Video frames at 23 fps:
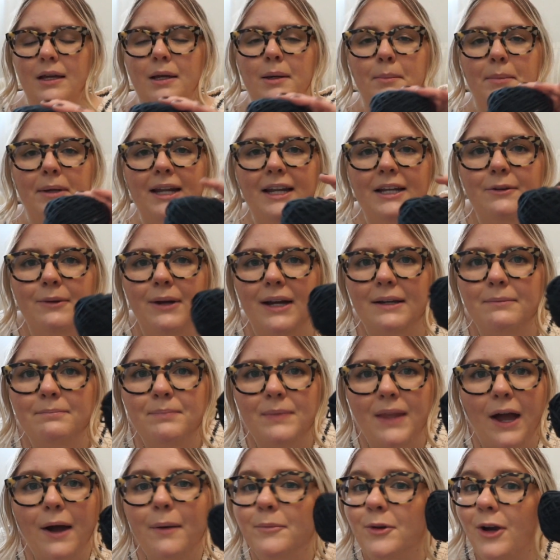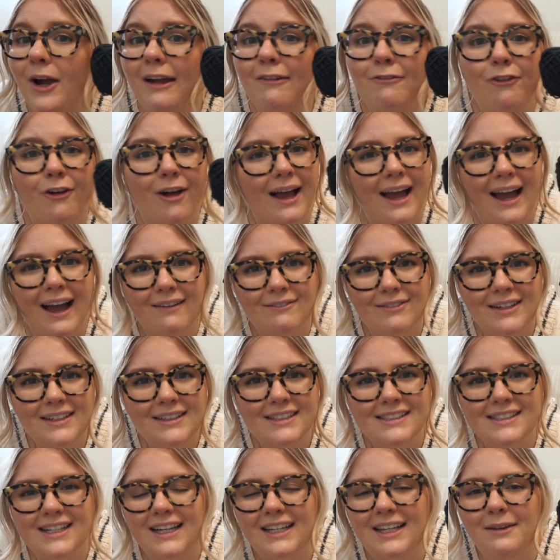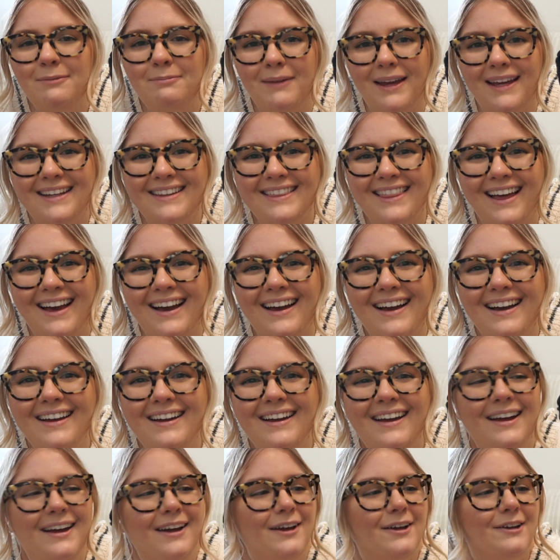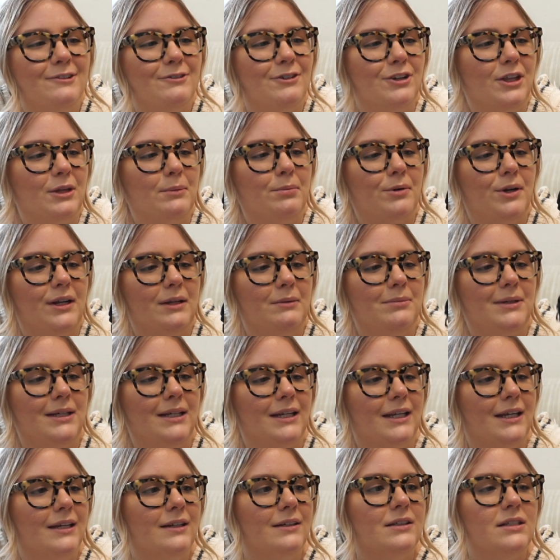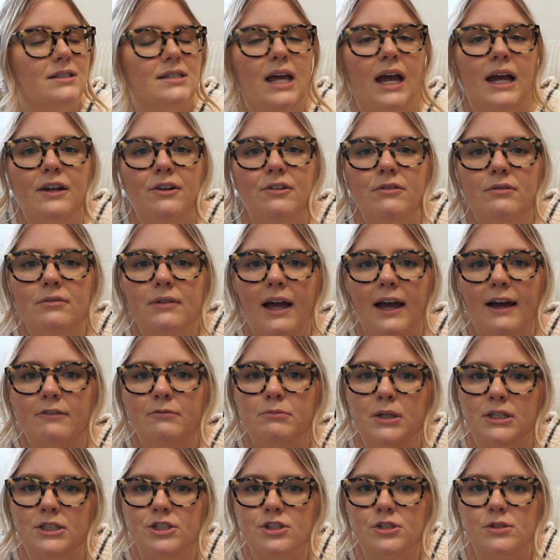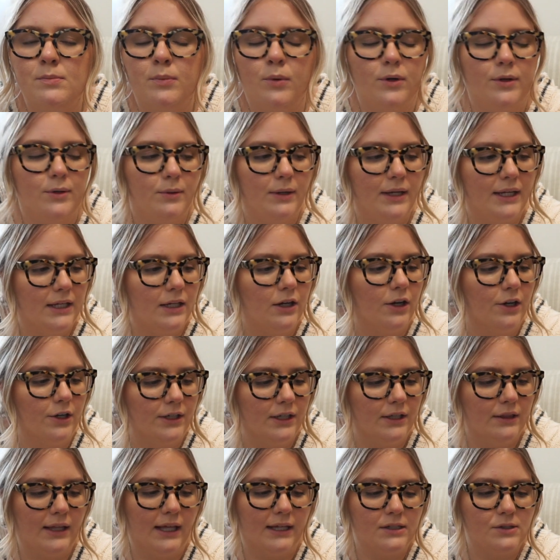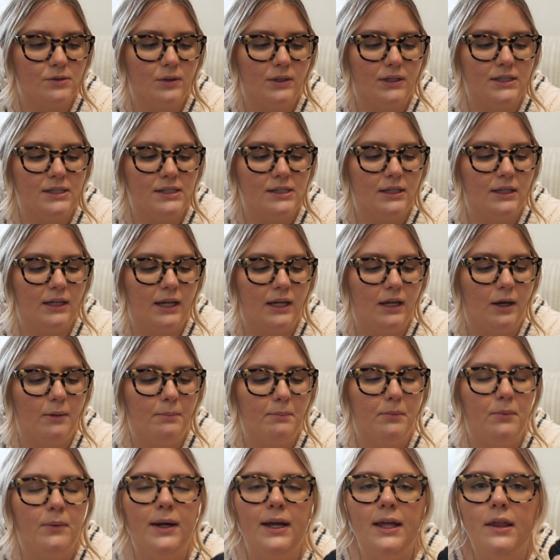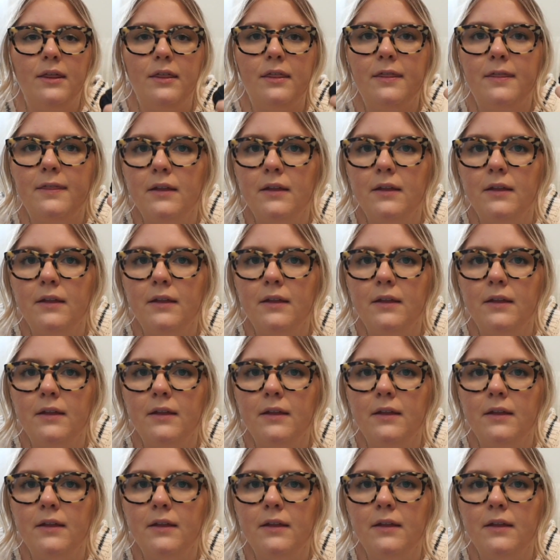But anyway, now I'm grateful I have it because I can make that really pretty beanie, because I don't have much sport weight yarn and that's what it's knit up with.